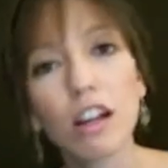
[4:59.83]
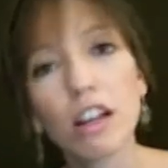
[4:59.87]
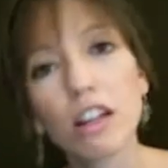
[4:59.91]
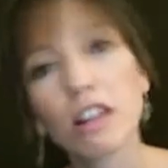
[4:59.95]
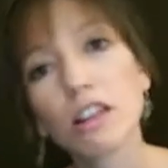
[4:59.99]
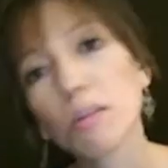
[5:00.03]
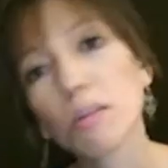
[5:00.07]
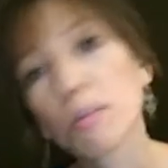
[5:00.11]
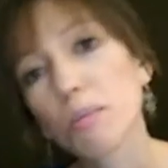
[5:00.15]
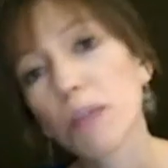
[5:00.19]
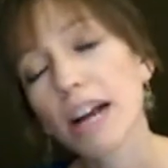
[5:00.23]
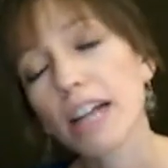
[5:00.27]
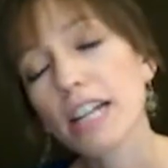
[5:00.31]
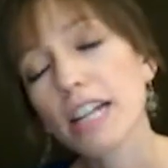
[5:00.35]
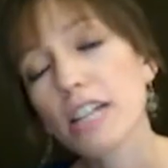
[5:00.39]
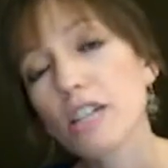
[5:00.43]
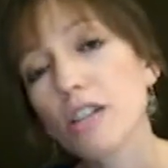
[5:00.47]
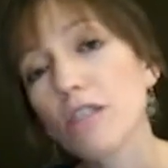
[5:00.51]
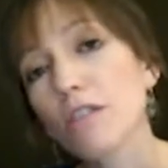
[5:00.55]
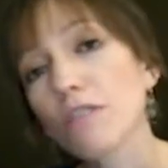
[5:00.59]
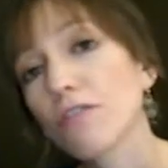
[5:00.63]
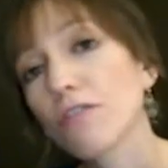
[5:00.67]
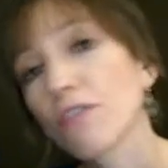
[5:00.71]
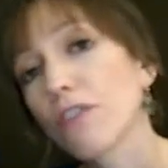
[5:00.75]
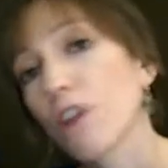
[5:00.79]
The price
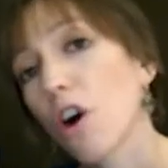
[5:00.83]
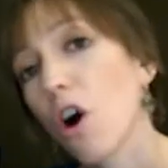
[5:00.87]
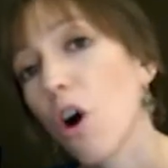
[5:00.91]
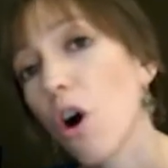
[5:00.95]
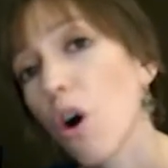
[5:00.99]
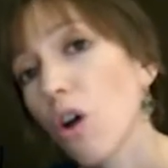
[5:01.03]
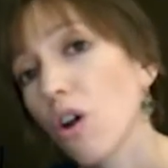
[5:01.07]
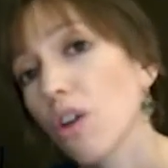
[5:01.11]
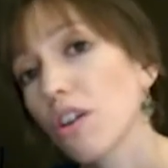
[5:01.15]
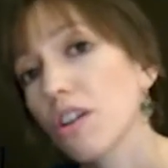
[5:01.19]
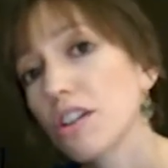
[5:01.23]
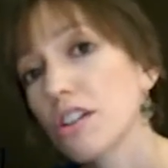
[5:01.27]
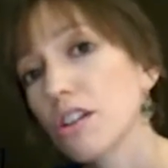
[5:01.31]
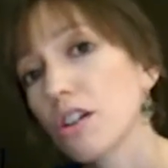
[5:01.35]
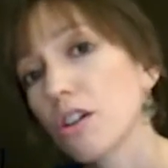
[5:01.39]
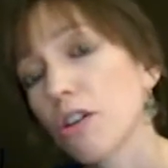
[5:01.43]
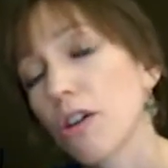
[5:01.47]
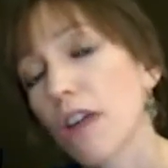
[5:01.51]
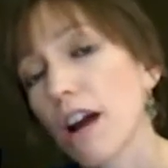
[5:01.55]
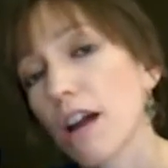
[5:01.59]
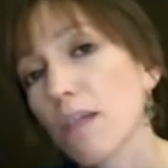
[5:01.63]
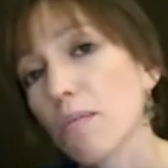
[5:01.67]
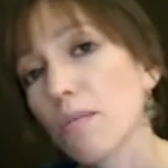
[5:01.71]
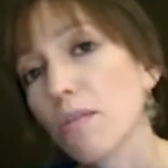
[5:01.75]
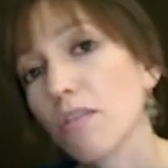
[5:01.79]
for all this
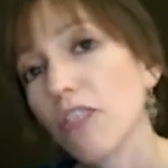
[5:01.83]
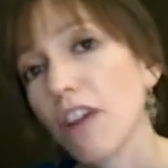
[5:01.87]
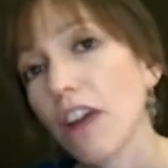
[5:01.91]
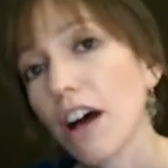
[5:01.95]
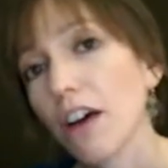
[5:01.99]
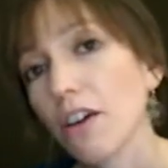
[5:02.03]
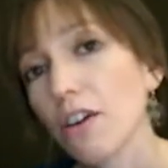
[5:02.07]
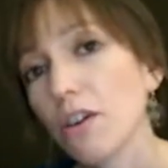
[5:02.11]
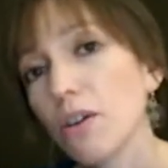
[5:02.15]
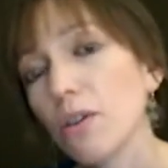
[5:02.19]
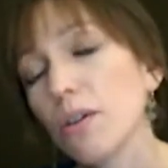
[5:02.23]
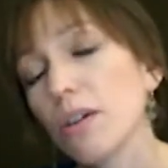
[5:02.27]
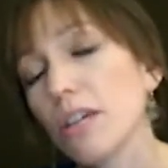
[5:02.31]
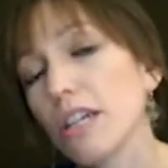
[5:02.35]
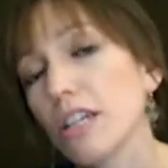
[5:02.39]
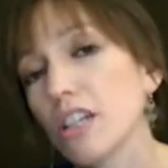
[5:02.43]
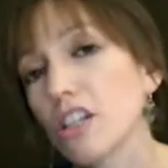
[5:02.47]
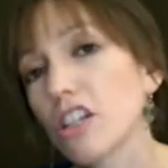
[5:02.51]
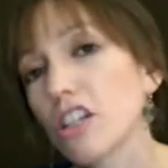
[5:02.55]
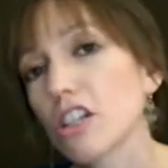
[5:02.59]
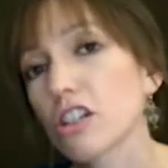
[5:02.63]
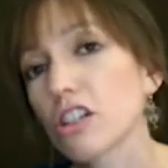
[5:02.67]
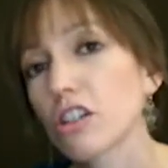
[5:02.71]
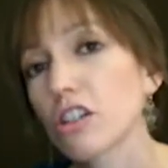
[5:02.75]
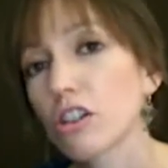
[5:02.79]
incredible value is
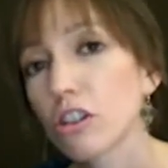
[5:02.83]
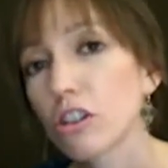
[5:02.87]
just